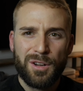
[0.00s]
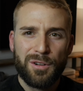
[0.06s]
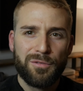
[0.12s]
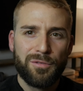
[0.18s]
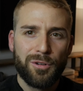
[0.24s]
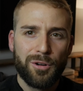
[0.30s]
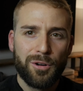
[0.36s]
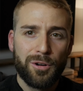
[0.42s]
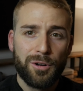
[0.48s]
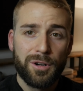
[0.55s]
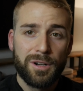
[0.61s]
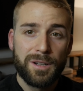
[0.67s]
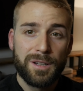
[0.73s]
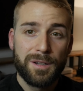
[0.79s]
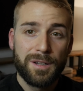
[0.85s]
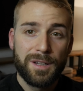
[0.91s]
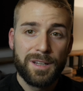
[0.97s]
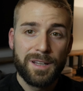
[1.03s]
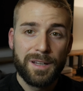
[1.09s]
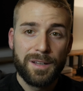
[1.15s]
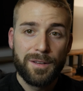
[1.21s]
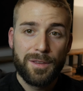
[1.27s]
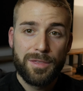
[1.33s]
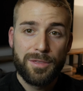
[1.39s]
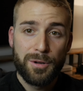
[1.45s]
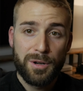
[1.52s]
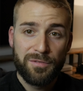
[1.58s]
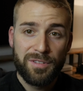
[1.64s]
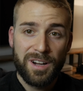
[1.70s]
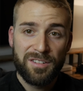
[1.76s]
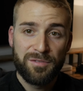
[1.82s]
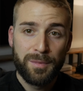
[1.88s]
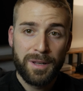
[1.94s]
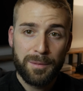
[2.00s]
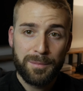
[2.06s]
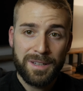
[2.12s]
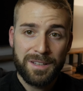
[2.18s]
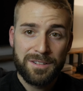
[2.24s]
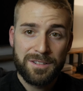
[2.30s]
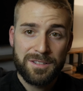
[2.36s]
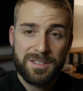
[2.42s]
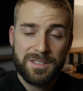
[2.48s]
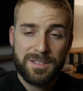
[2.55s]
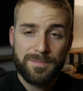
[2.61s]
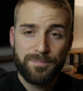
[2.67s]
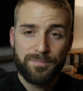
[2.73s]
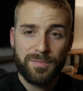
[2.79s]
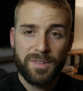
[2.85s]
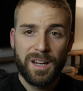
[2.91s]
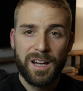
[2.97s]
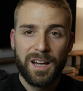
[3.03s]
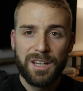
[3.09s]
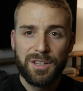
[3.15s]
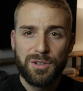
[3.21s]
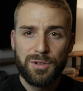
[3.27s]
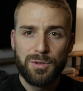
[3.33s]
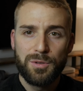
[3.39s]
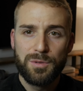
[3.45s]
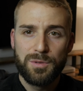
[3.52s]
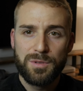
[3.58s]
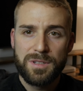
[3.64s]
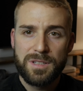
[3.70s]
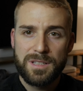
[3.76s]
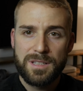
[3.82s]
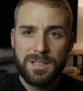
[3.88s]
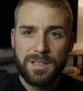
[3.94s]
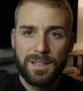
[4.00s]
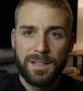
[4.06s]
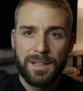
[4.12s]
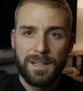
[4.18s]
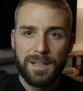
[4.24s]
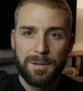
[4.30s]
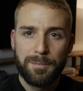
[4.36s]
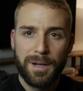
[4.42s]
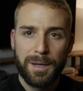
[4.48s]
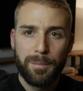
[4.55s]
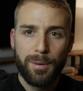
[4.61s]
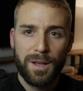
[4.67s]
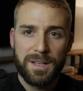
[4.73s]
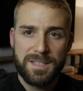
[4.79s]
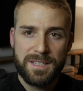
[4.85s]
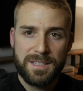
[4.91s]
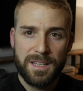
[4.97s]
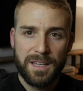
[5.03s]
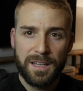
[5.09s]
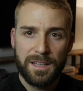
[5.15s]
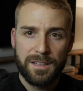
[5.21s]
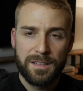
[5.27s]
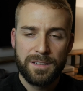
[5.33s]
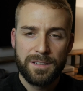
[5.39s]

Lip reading: For 35 millimeters I use my Plustek